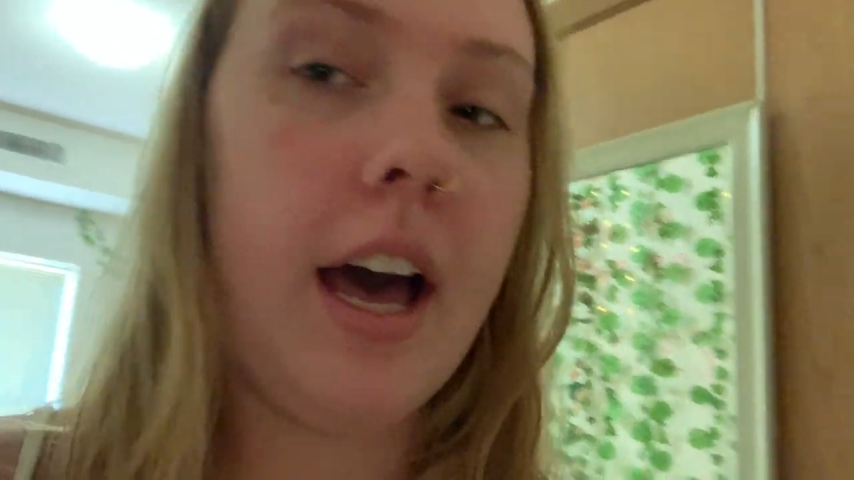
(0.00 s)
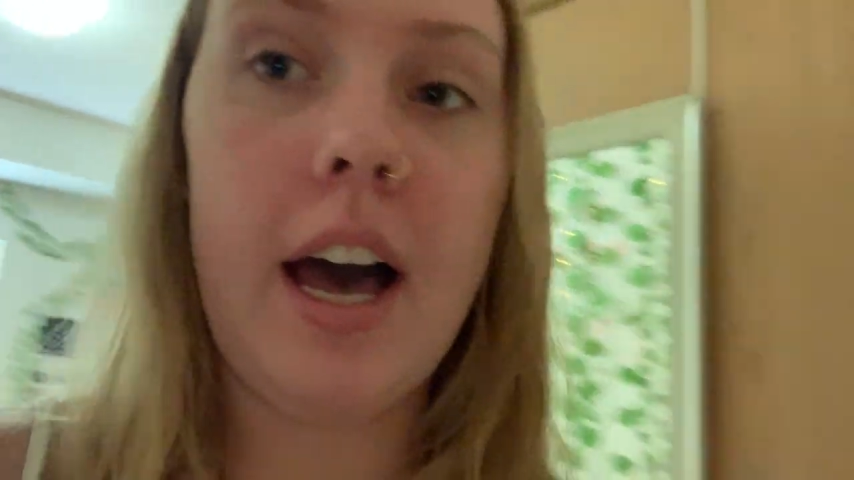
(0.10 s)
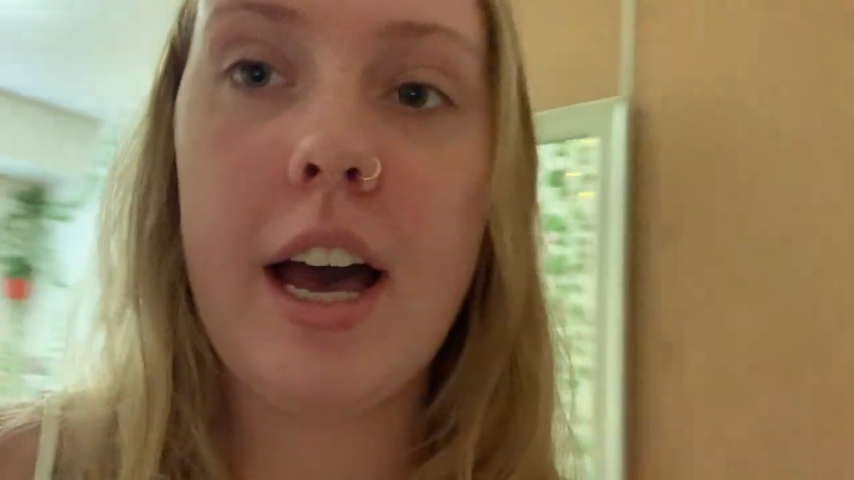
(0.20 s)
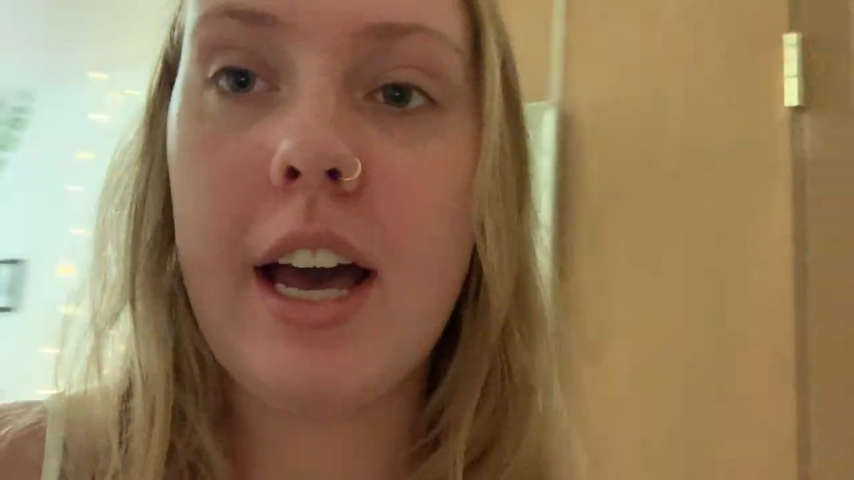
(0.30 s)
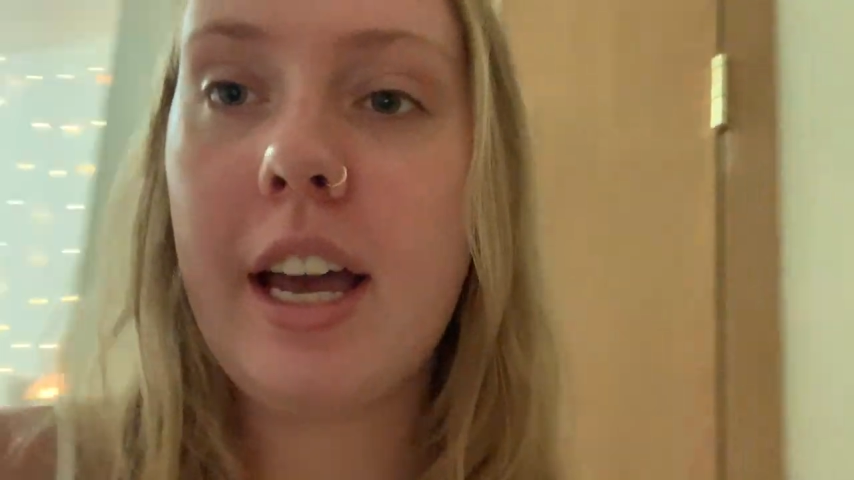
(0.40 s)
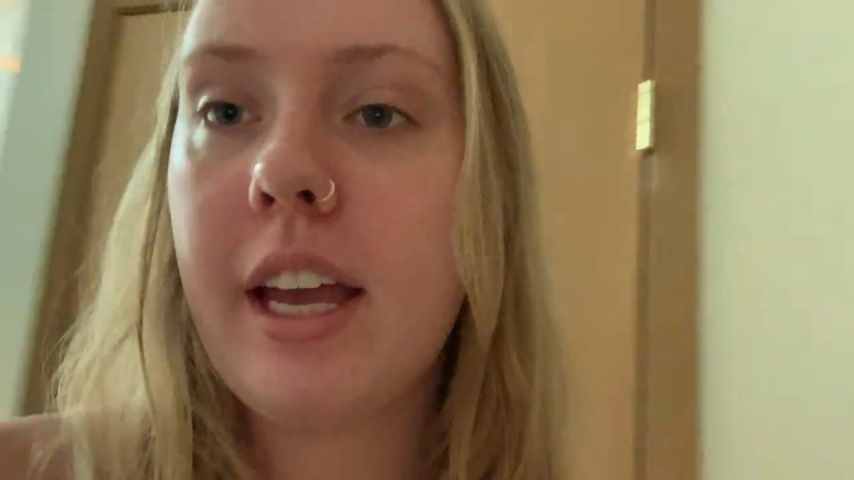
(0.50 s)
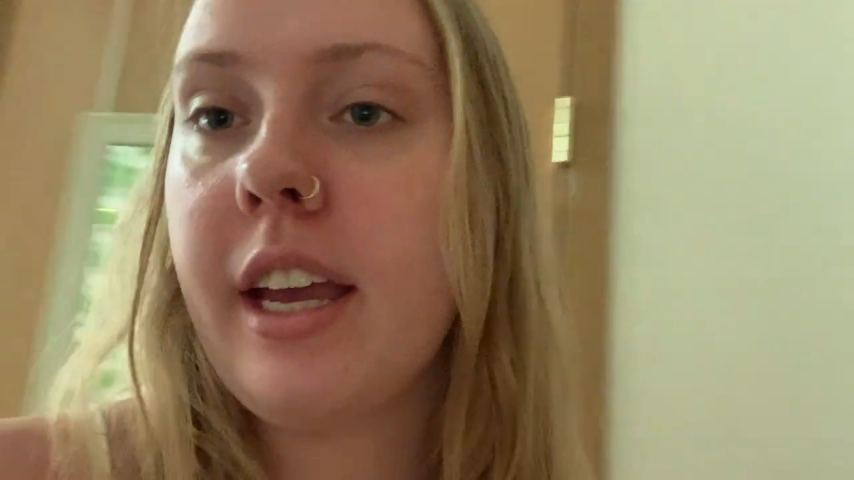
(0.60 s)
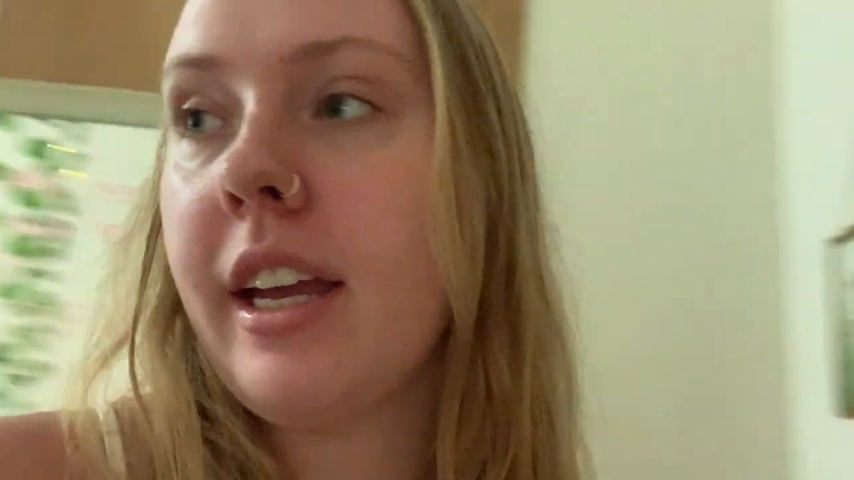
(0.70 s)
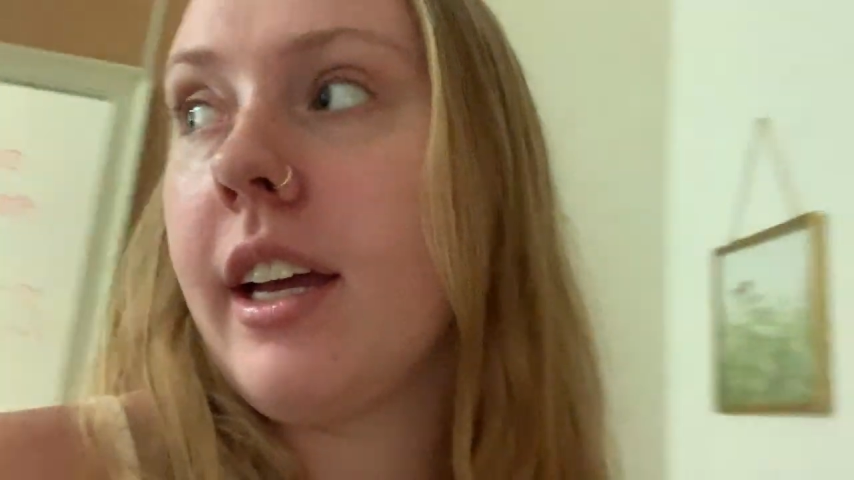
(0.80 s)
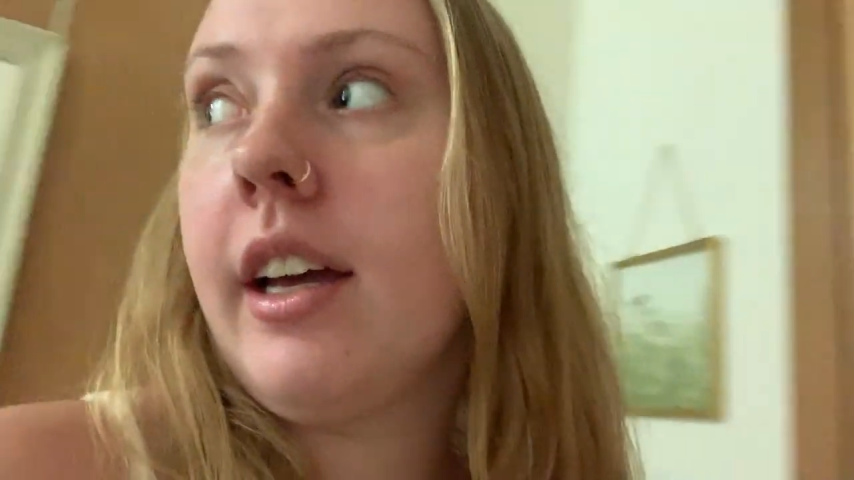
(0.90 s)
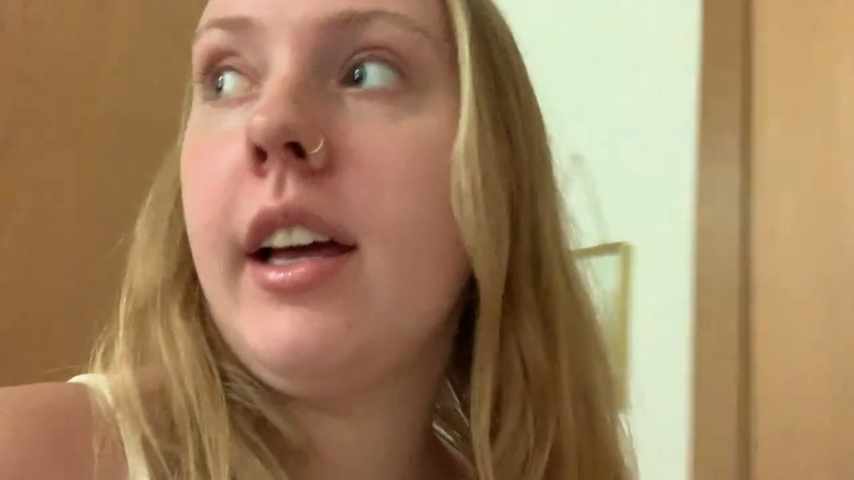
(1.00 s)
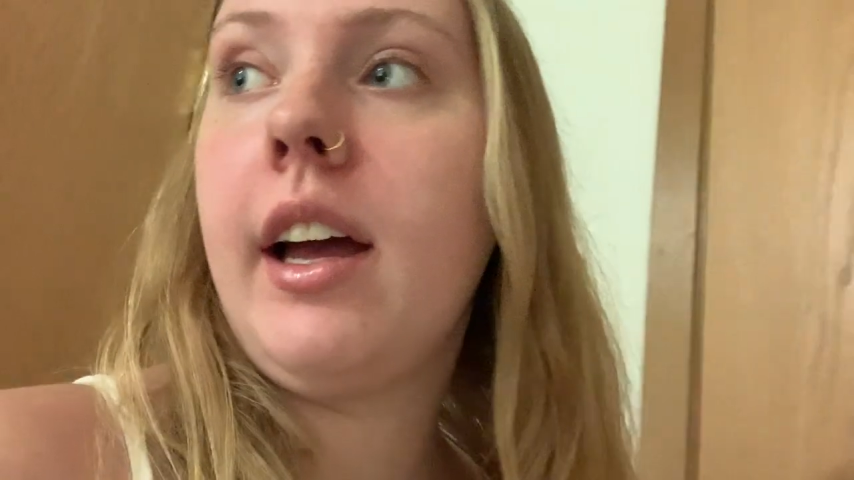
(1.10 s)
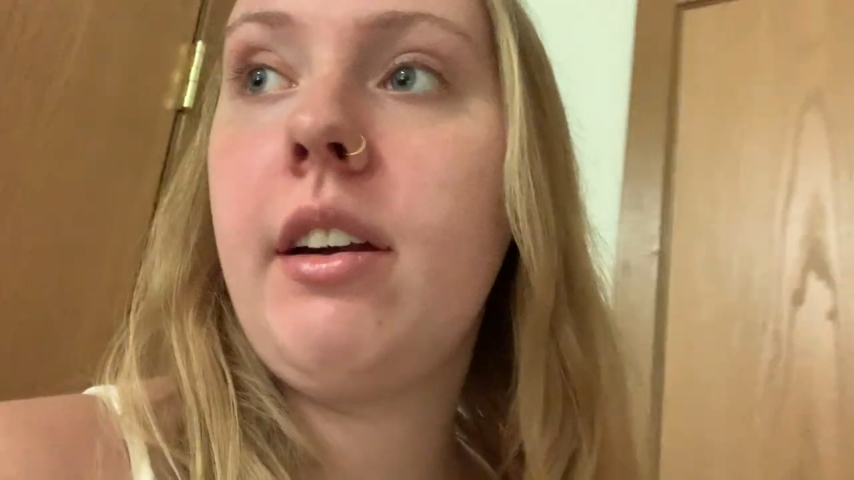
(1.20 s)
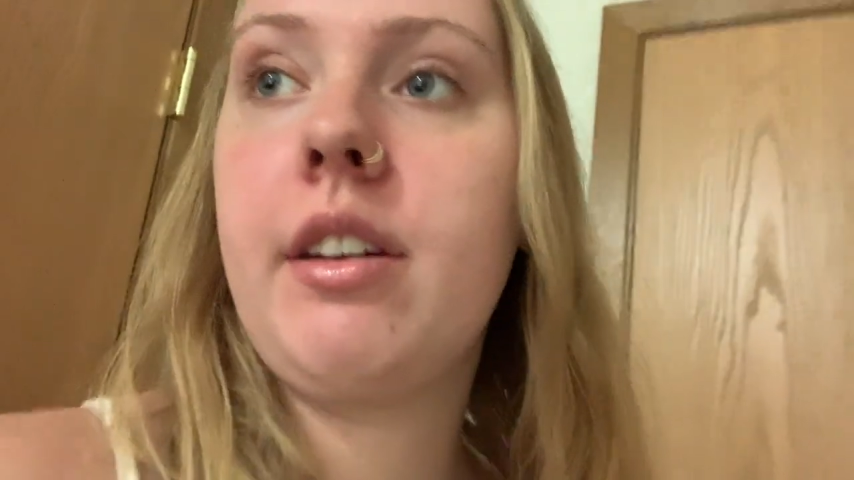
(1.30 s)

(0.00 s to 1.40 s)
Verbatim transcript: I, I don't